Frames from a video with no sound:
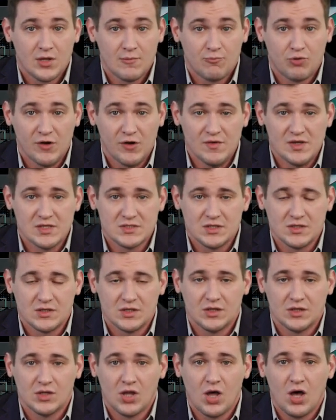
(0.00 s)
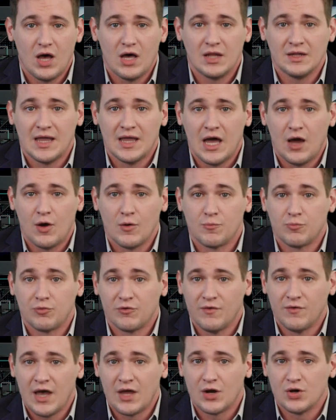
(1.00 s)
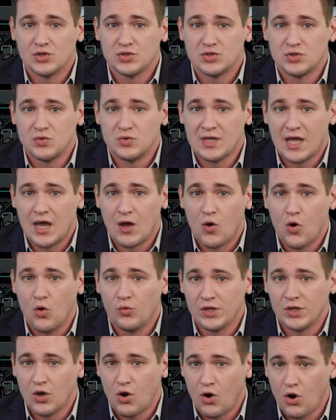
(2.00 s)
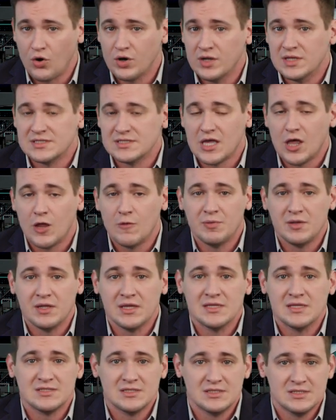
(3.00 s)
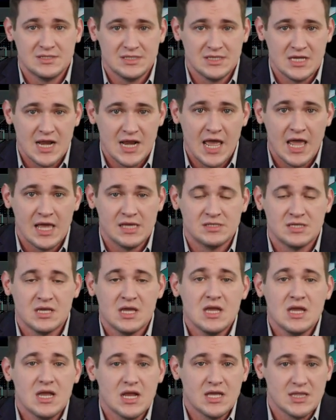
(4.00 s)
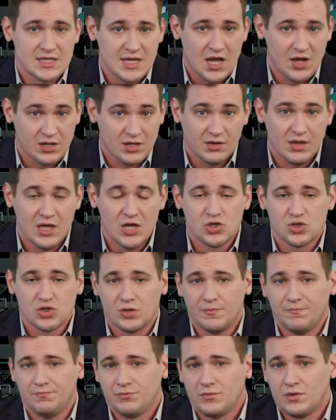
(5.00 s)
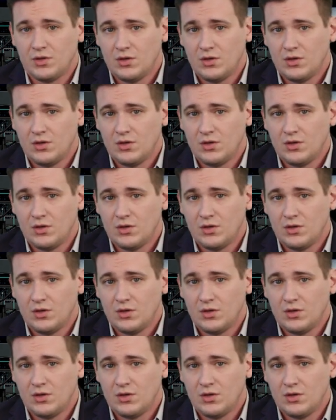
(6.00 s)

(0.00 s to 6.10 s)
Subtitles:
Previously, the law allowed providers to count only RNs, LPNs, and CNAs in the calculation.